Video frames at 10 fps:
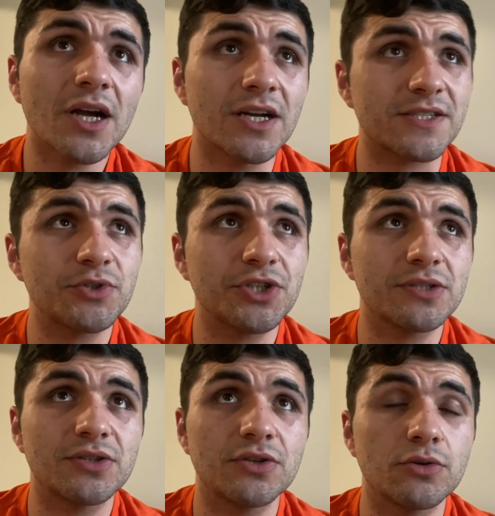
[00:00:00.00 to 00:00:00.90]
Switching
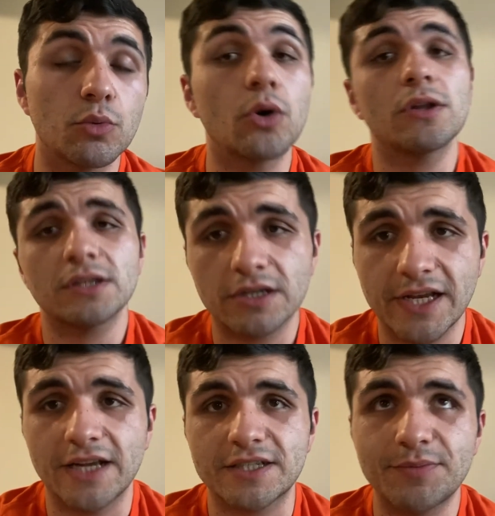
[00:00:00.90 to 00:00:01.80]

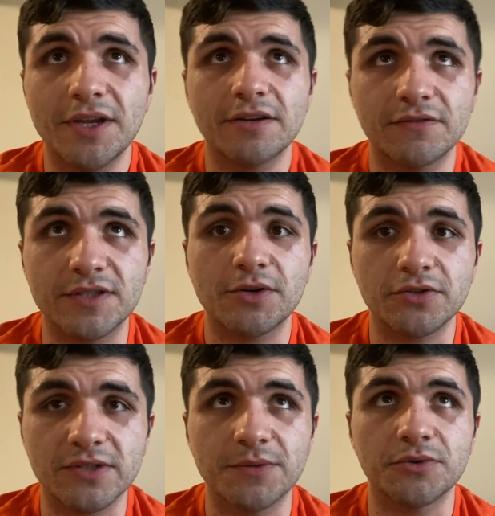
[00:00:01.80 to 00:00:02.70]
to, speaking of the special
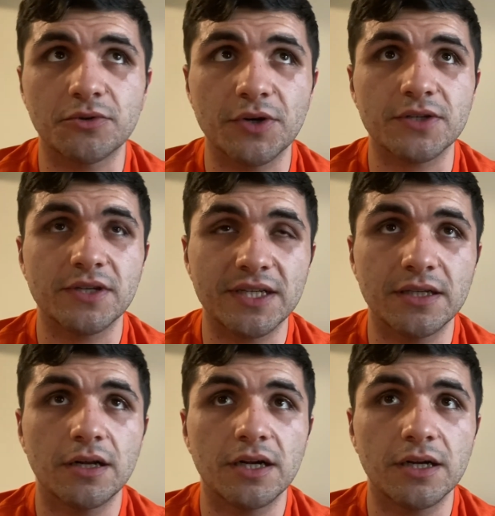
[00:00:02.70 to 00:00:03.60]
teams real quick, so you
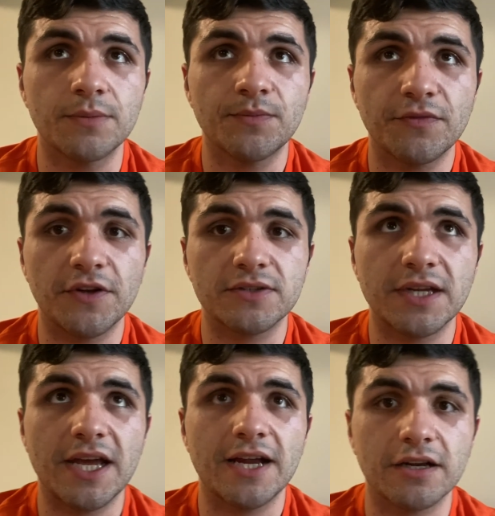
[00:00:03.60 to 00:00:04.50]
had
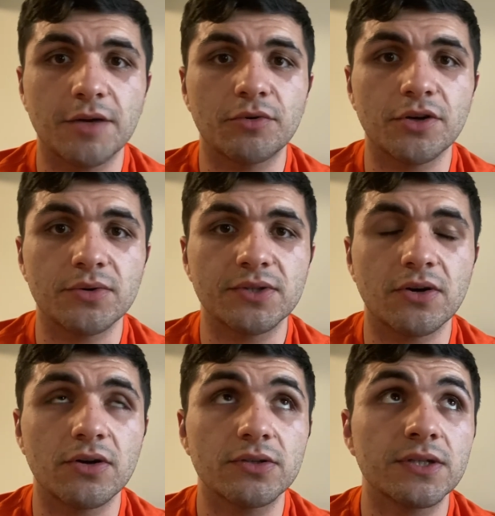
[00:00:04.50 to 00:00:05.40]
Felton had a couple good
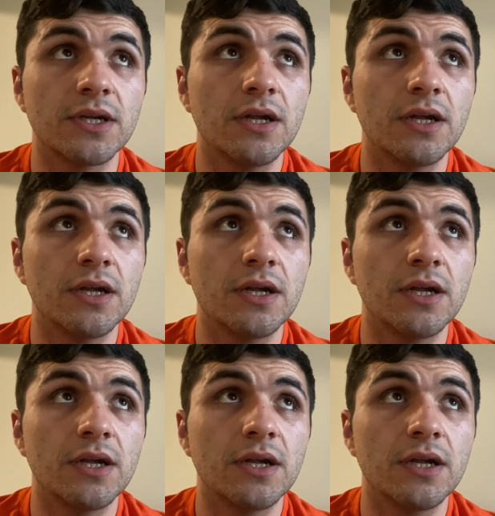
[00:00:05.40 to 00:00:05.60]
returns,